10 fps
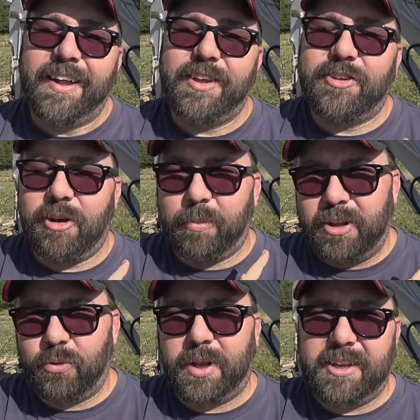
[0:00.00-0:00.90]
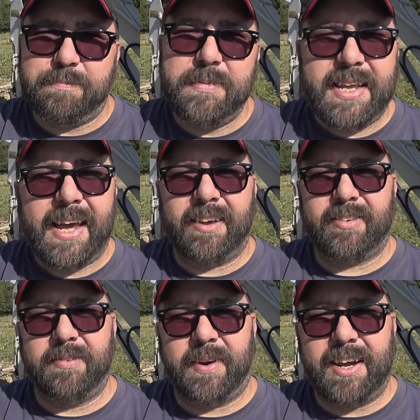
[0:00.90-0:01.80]
The trouble is with these mini
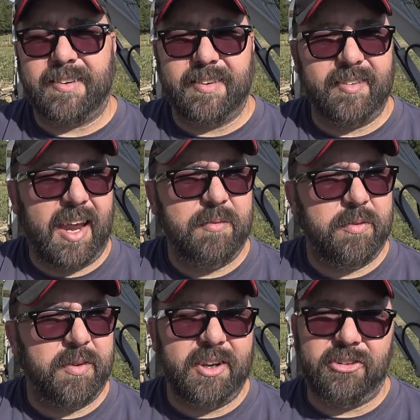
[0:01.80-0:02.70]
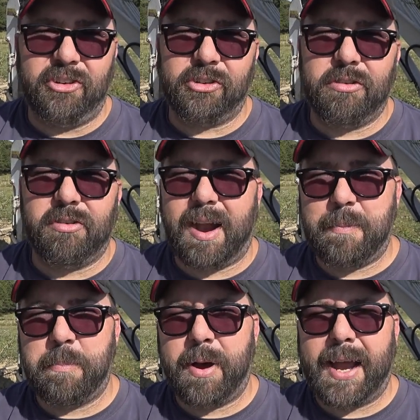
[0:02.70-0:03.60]
excavators, everything is just
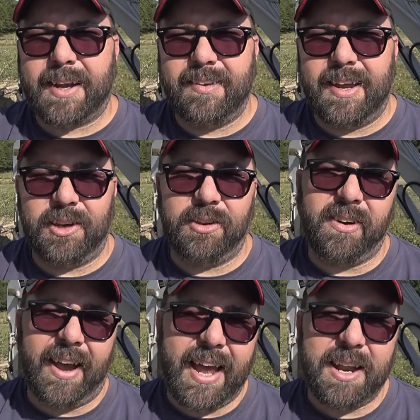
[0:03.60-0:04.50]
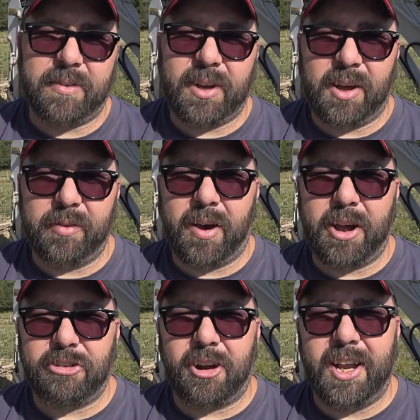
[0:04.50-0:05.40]
cram-packed in. You've got a hell of a lot of
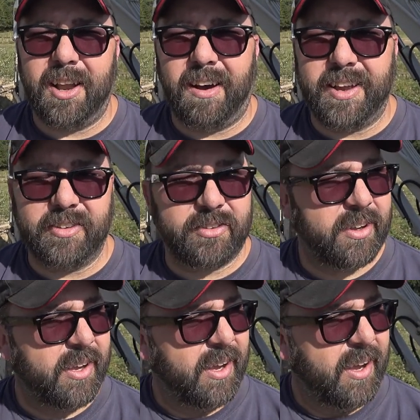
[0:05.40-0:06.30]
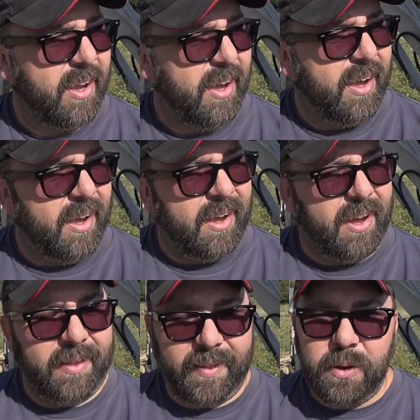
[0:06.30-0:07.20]
hydraulic lines.
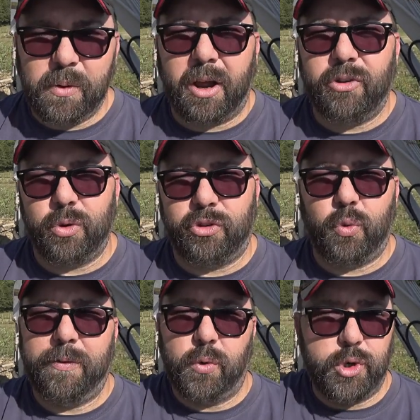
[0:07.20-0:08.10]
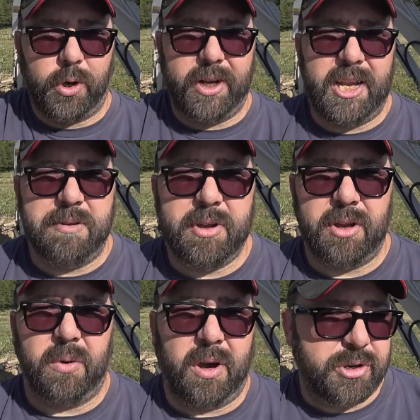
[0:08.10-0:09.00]
They all go to a swivel joint in the
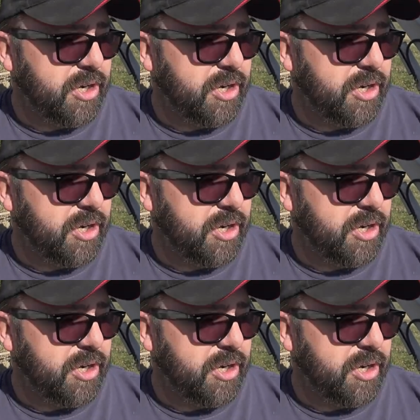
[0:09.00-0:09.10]
middle. I'll